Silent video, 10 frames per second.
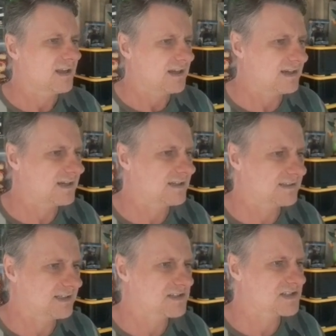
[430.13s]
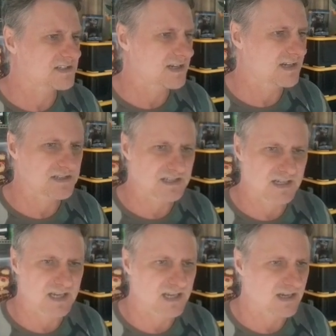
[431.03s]
Let's
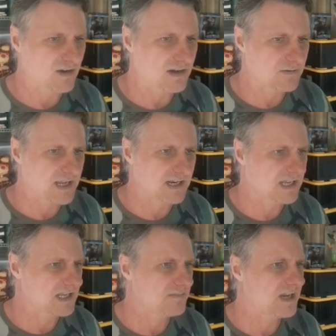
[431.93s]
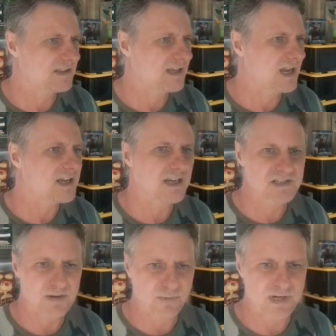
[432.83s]
see here. Oh, we had a He-Man there. Okay,
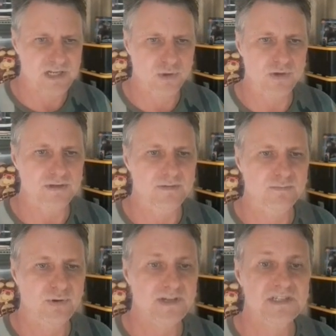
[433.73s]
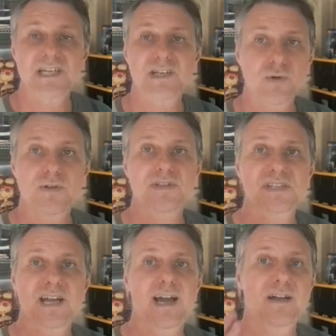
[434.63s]
so pretty good
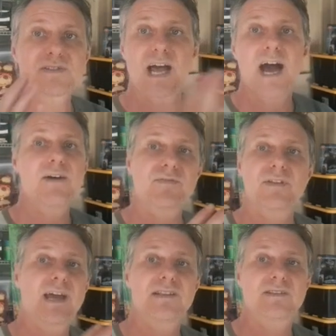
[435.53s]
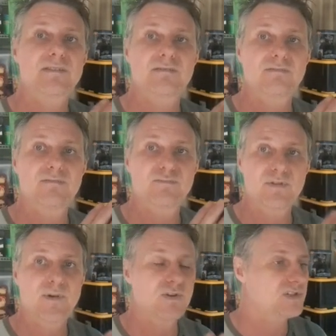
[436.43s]
sales after that
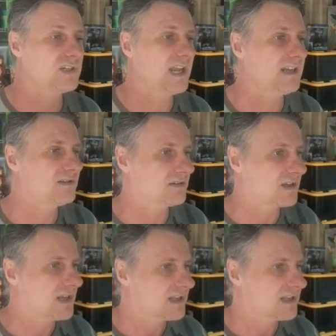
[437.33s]
promotion ended.